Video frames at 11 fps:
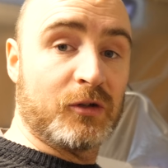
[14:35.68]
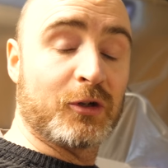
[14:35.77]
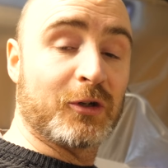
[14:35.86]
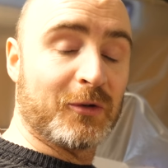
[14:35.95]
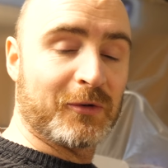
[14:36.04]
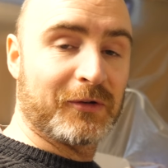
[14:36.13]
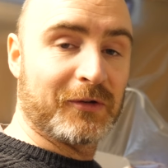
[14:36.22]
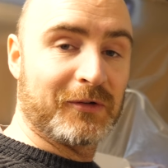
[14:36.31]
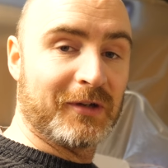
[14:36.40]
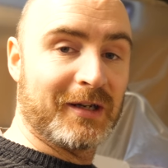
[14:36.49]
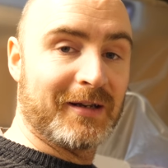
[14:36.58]
You can also
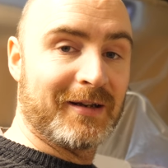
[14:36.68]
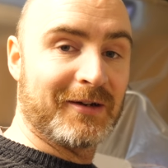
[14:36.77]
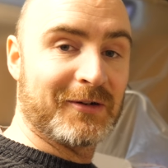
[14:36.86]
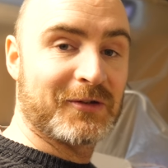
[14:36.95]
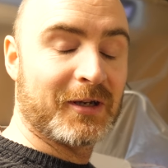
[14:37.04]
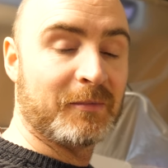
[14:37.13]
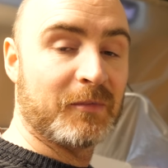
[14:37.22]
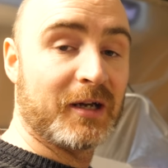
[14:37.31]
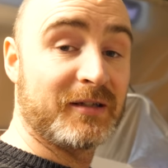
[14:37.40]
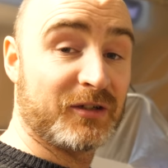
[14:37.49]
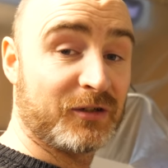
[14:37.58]
see in here some
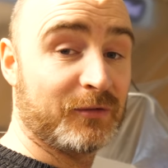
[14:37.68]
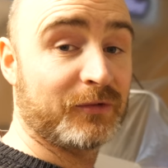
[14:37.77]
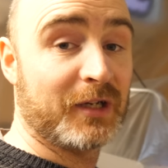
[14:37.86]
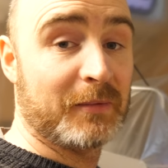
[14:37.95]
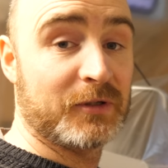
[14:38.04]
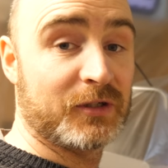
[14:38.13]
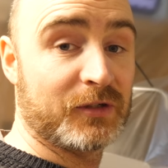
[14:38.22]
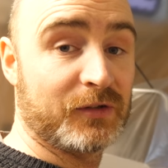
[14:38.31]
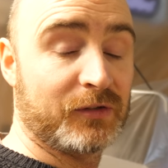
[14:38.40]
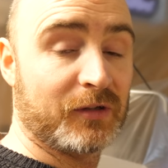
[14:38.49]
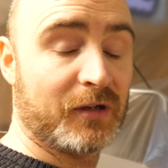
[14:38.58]
additional
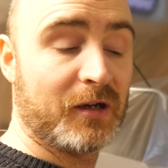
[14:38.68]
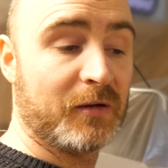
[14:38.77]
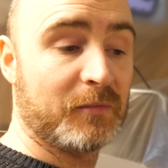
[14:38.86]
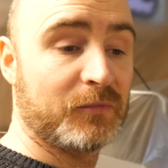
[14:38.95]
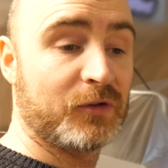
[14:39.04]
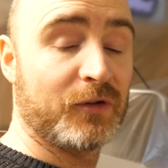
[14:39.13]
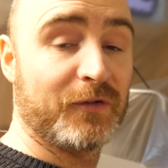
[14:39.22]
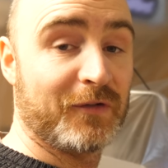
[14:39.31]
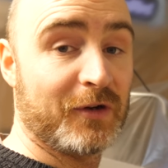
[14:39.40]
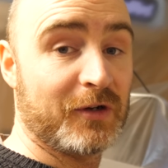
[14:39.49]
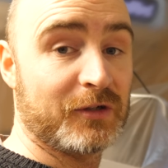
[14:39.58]
damages um, to the
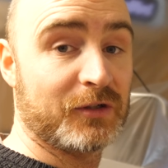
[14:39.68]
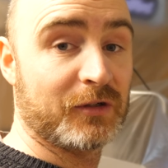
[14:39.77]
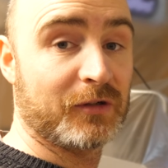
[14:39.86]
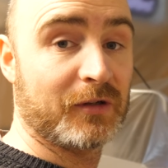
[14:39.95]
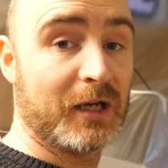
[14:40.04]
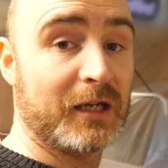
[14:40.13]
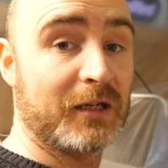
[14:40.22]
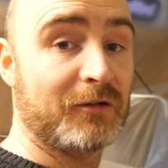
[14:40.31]
furniture a